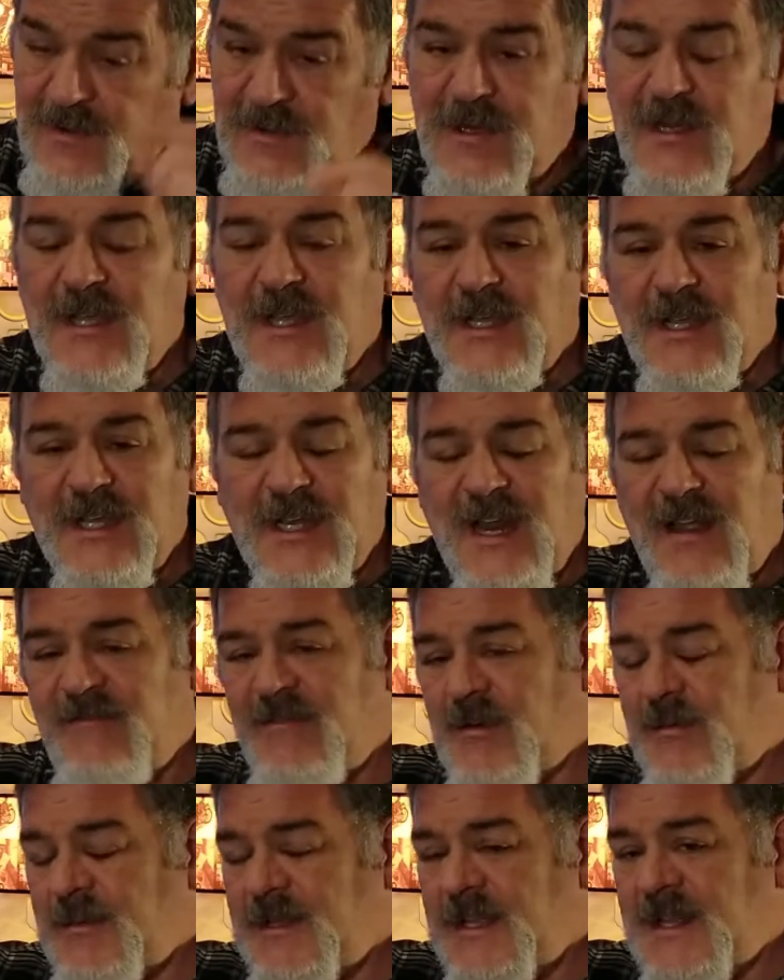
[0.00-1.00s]
Inevitably,
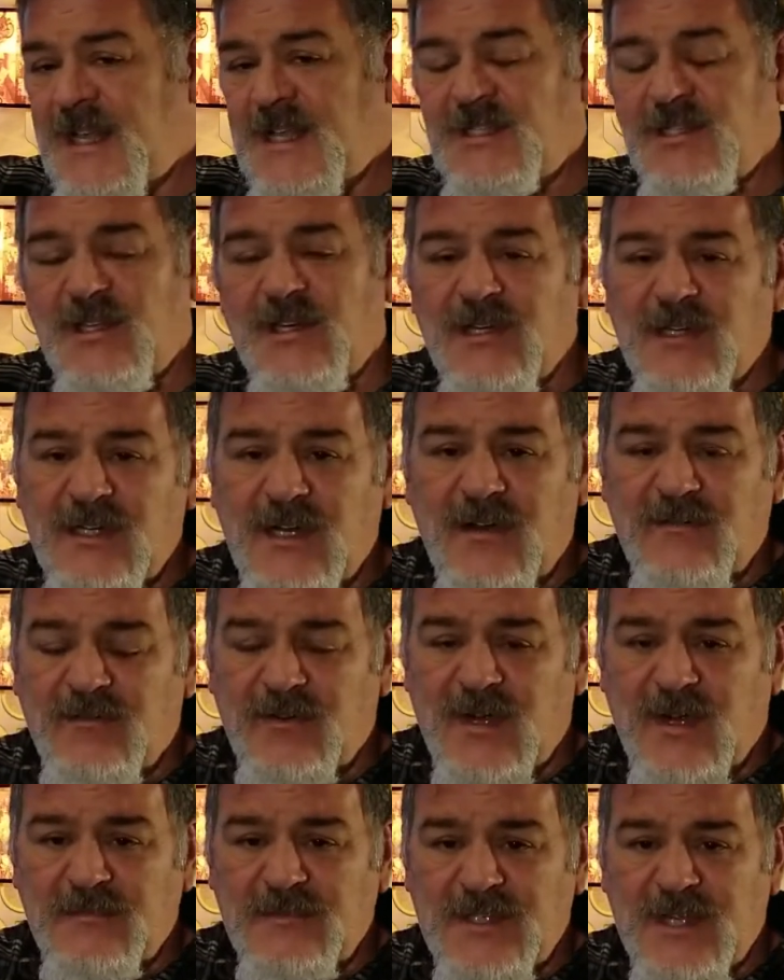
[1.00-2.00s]
that's going to cover up
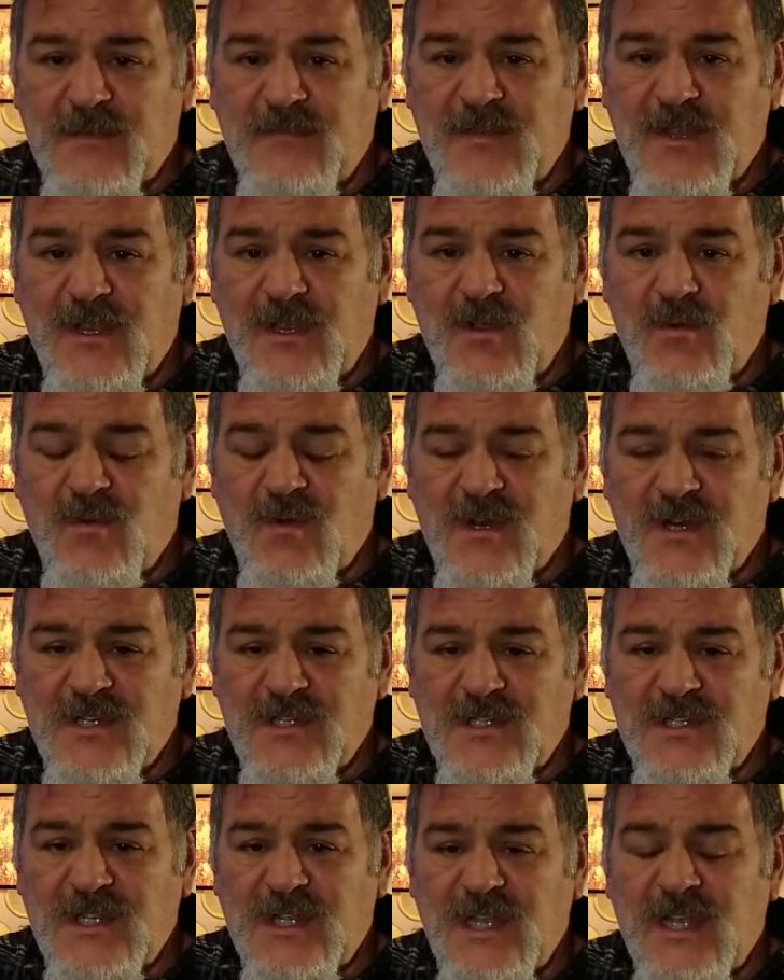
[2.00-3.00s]
something you want to
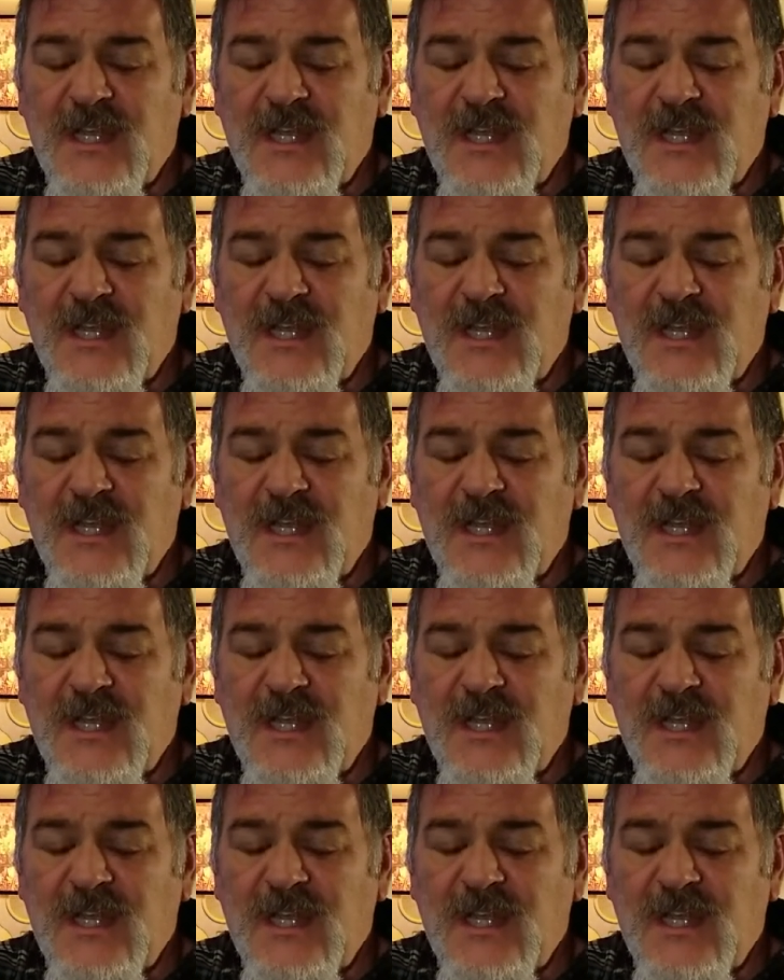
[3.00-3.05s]
see.